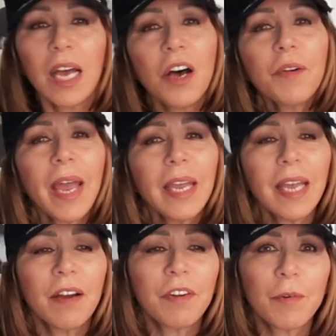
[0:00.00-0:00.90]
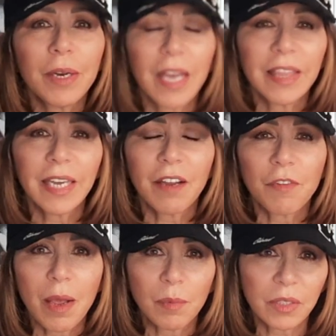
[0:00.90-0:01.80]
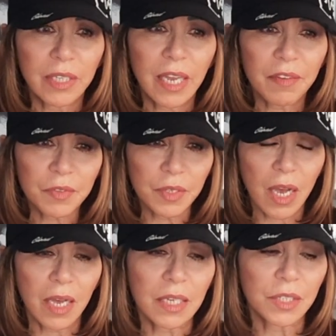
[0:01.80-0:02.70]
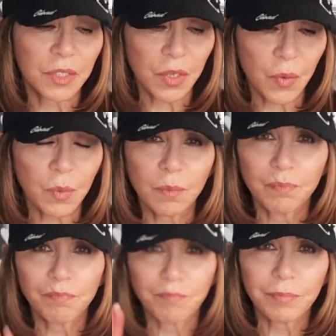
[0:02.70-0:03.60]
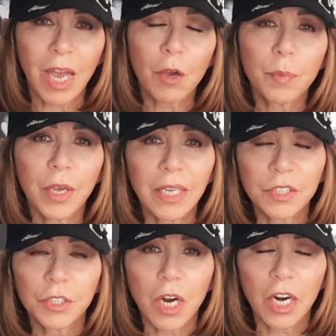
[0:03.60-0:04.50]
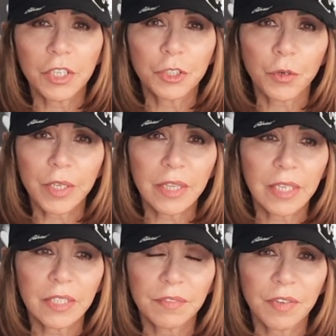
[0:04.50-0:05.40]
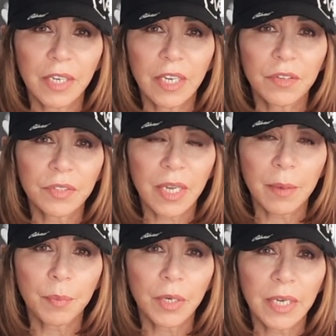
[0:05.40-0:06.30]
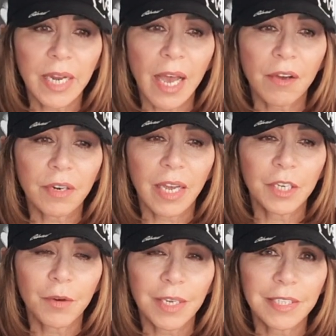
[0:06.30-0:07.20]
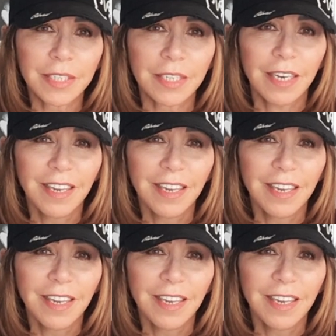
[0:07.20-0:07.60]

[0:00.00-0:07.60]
okay, everyone, I think I've rambled enough. So I hope you guys are enjoying these videos that I'm putting out. I know I tend to